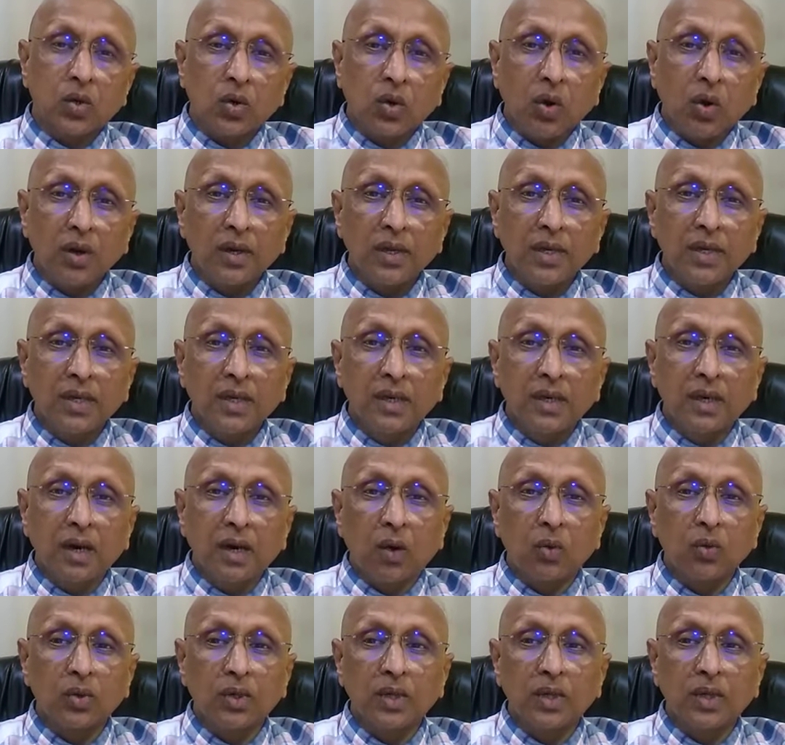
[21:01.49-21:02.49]
chronic
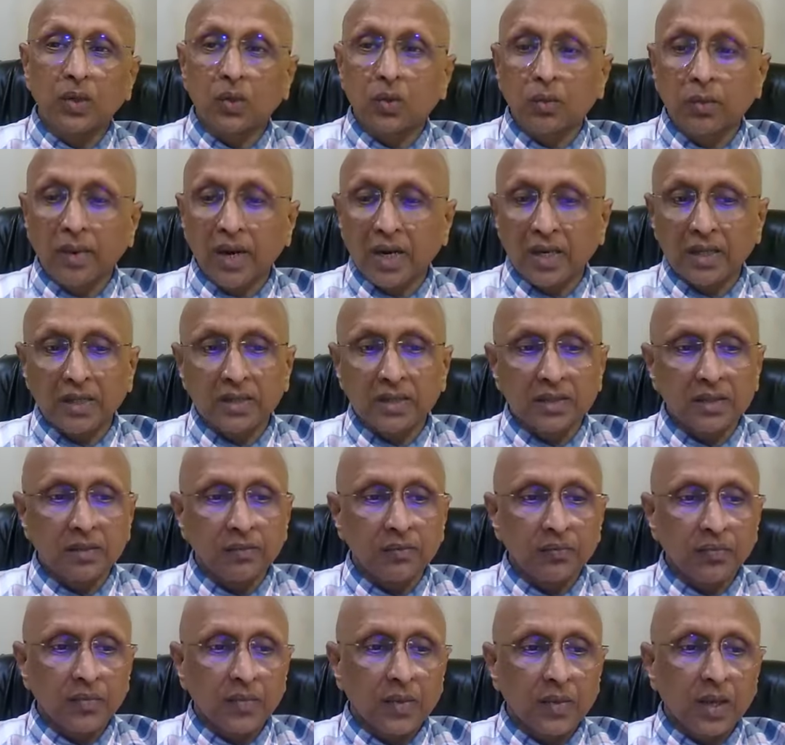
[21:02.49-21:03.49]
gouty
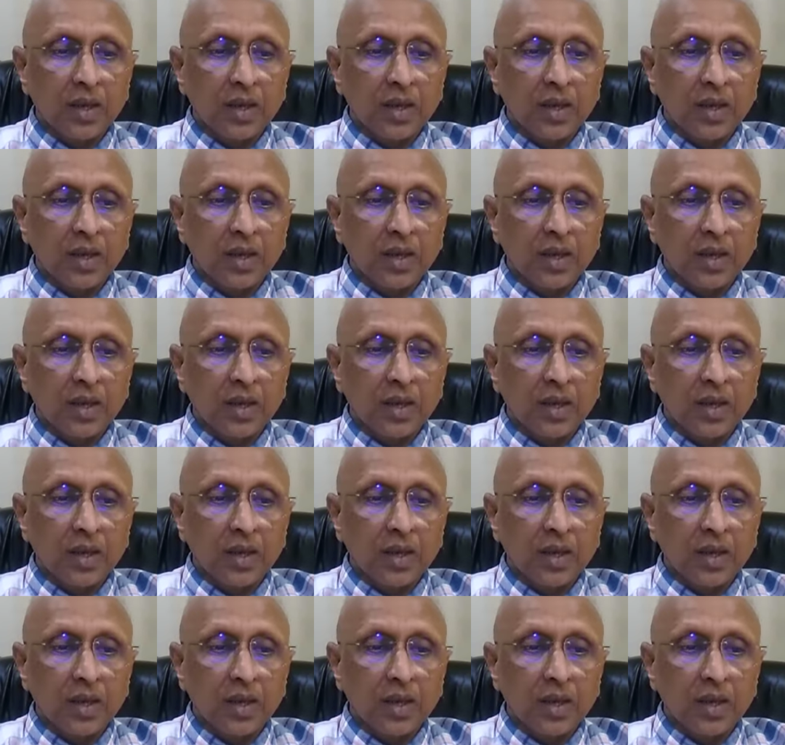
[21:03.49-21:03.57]
rheumatism,